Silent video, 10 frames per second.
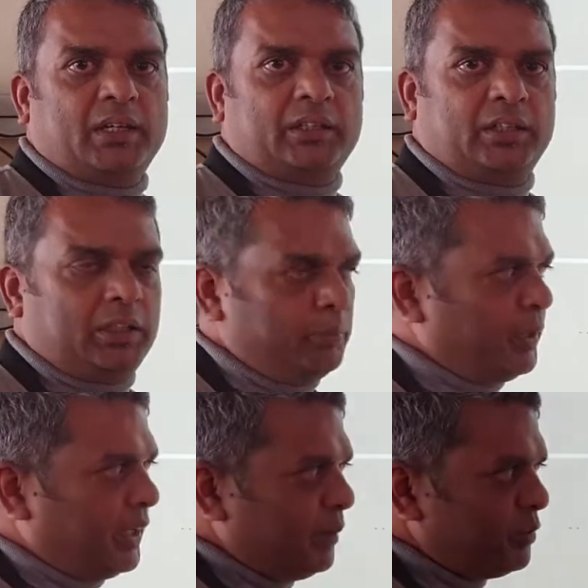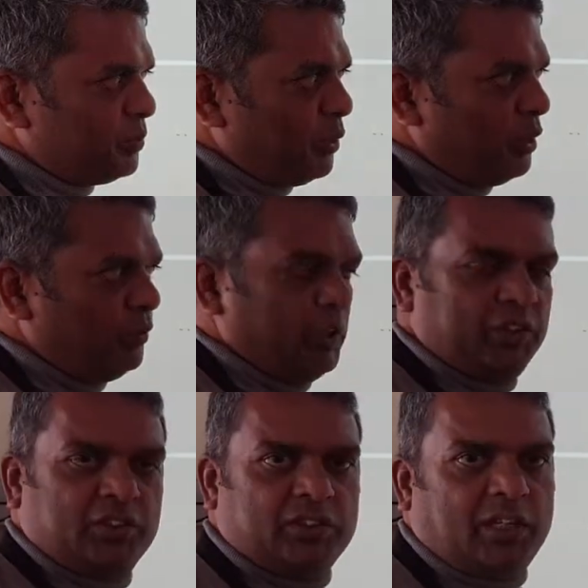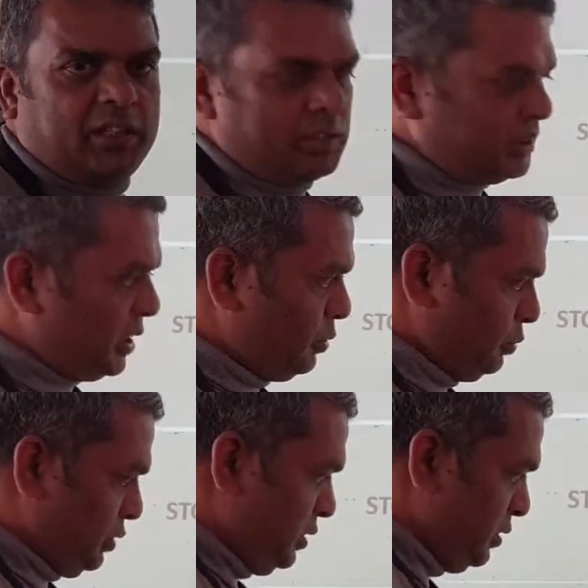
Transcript: and then it became small villages and towns.